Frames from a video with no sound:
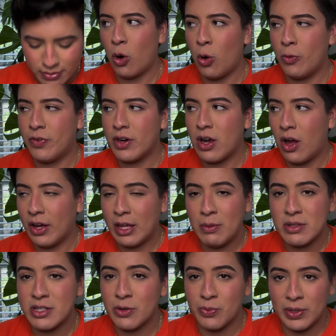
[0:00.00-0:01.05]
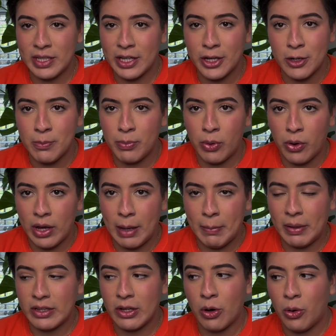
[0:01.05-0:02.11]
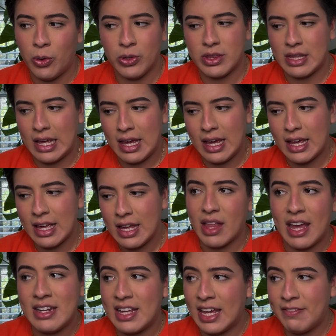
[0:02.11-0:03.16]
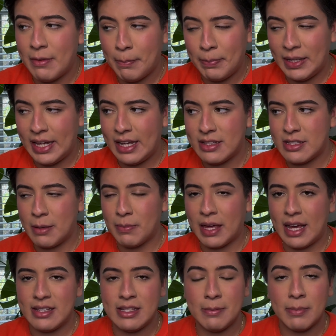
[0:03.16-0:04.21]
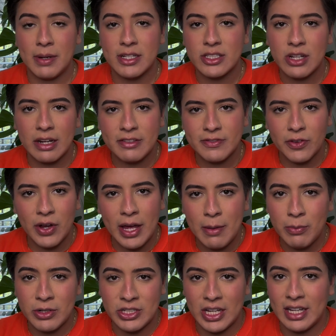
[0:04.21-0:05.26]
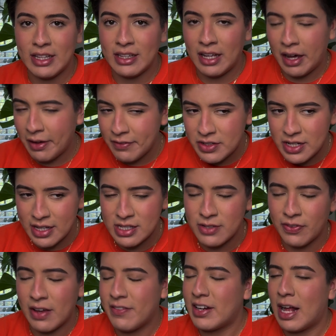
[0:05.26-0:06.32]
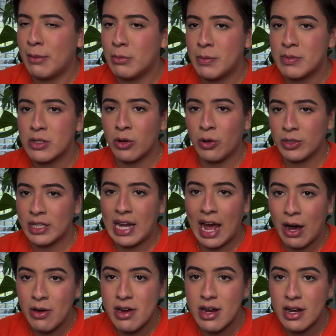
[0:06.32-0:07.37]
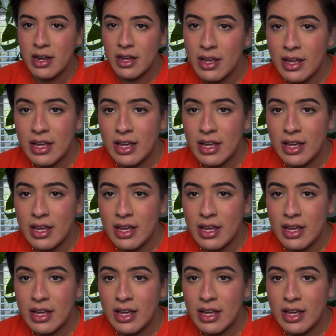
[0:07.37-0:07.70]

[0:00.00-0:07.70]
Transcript: Overall, he was a really good boy about the whole thing, and I even played some Casey Musgraves for him, which he loved. His favorite album is Golden Hour.